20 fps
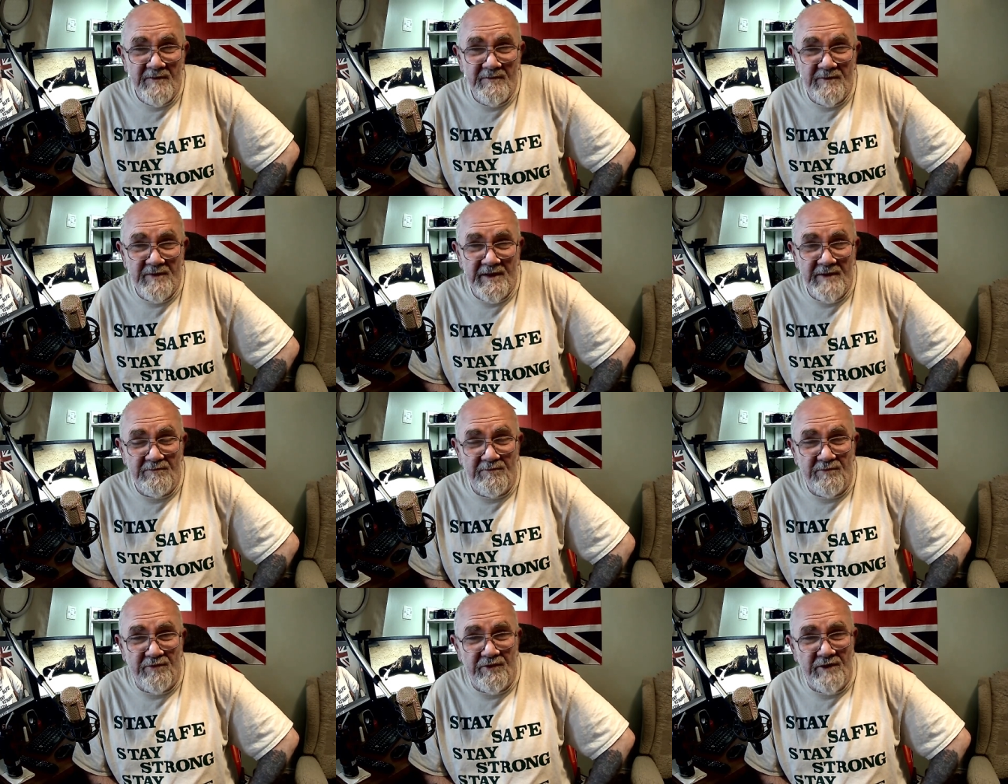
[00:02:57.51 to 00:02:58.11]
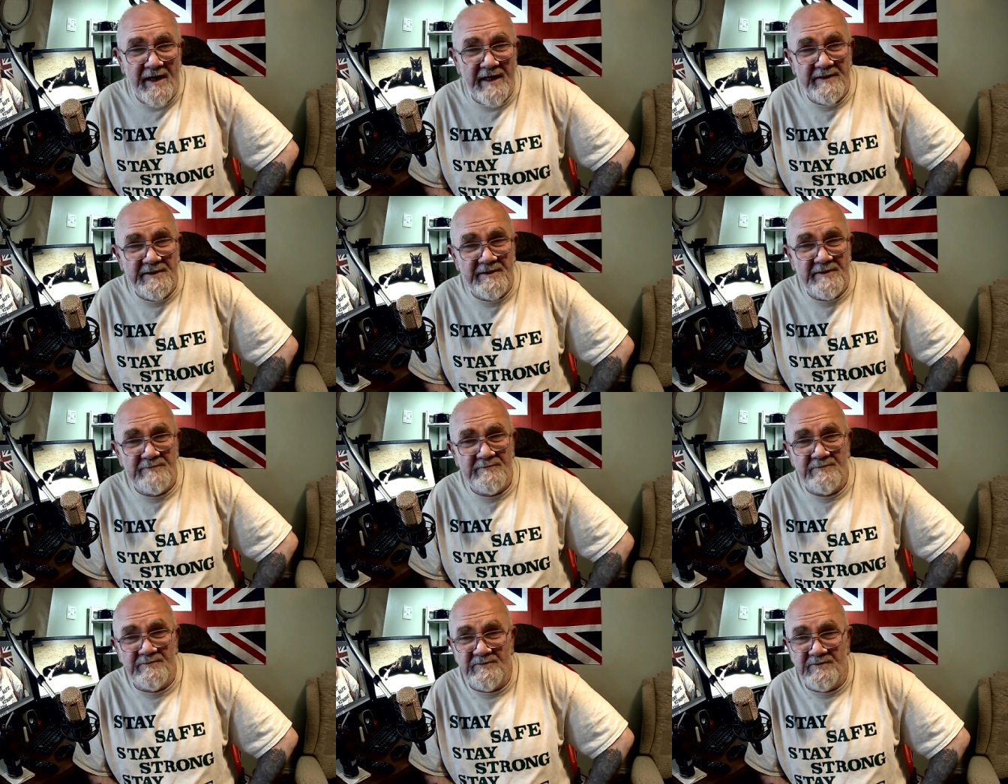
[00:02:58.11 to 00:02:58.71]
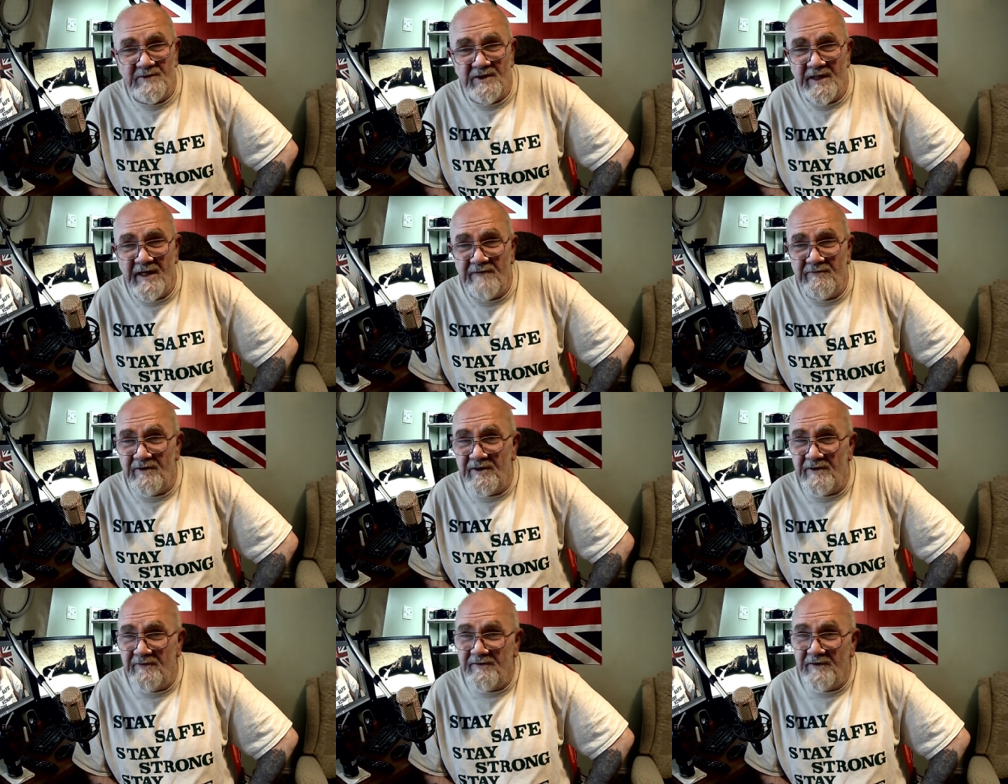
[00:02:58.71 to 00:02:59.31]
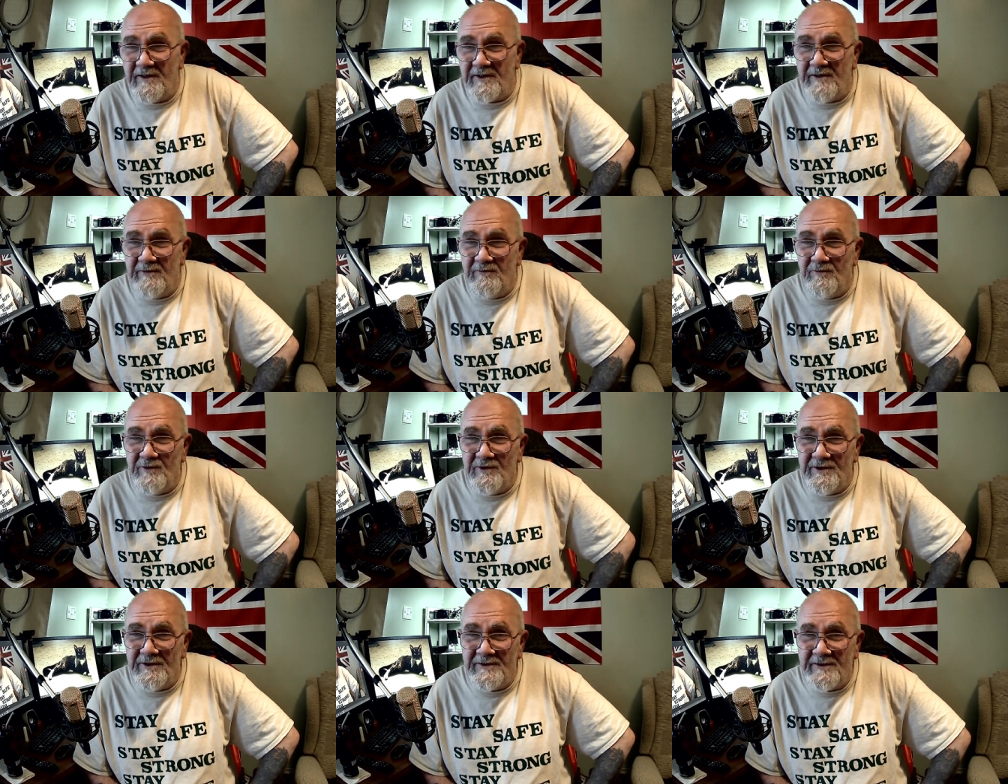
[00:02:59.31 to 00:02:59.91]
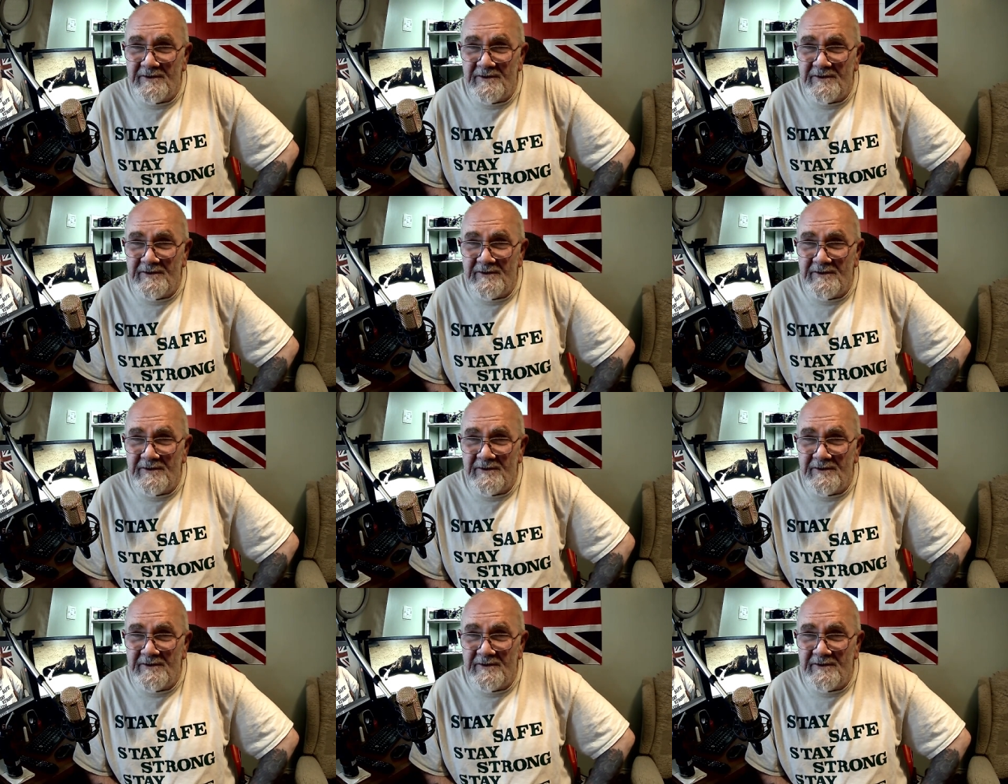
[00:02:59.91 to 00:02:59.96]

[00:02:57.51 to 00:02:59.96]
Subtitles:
being bred with every fucking word.